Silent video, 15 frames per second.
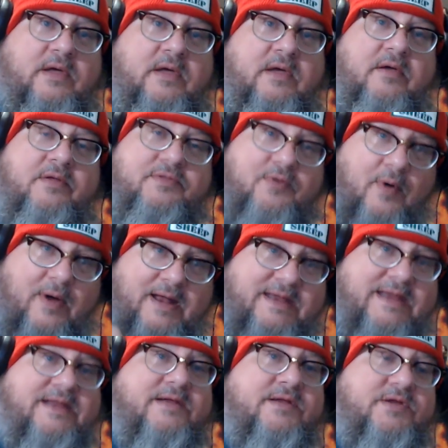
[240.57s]
So I
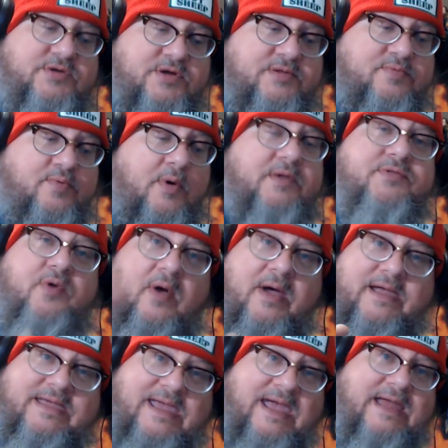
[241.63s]
needed to just watch. So I
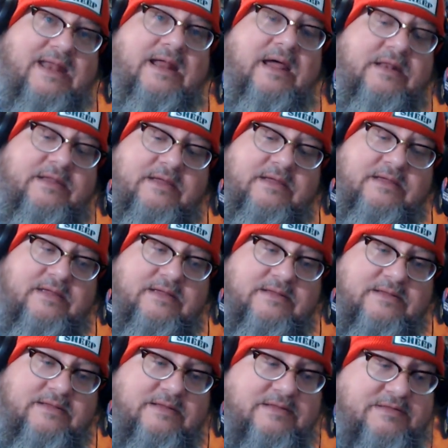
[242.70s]
cannot
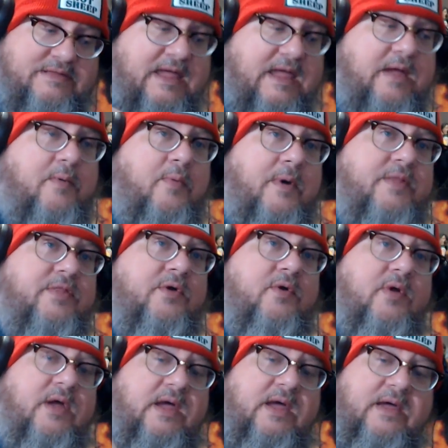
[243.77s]
say
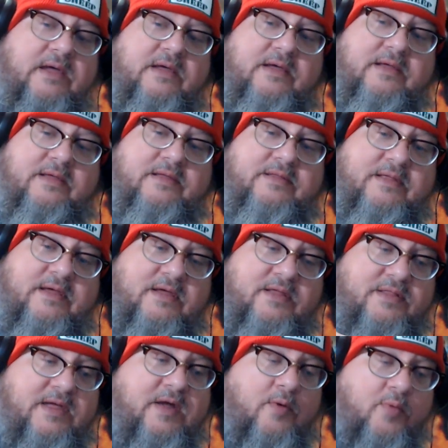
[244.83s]
whether
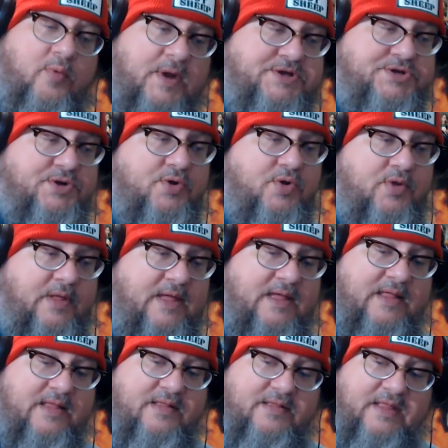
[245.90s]
the original
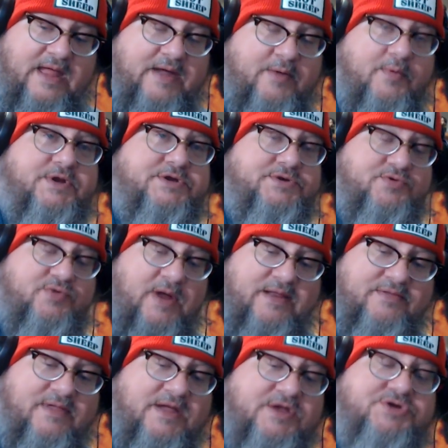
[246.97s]
language
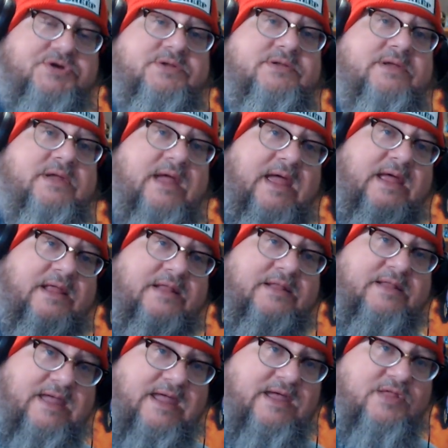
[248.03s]
translation and
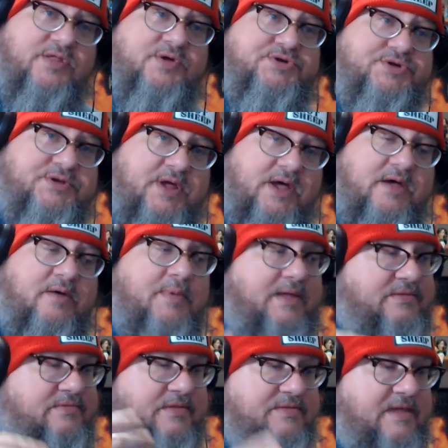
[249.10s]
the English dub
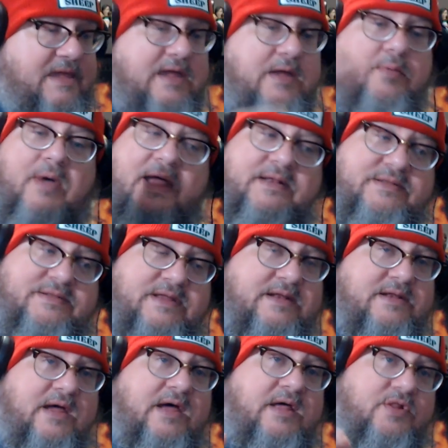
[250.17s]
is the same. I did
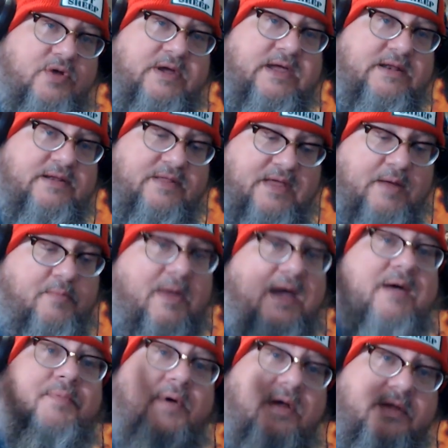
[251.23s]
not look into that. My
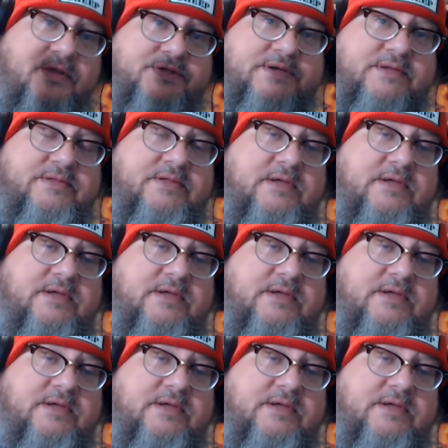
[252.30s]
apologies.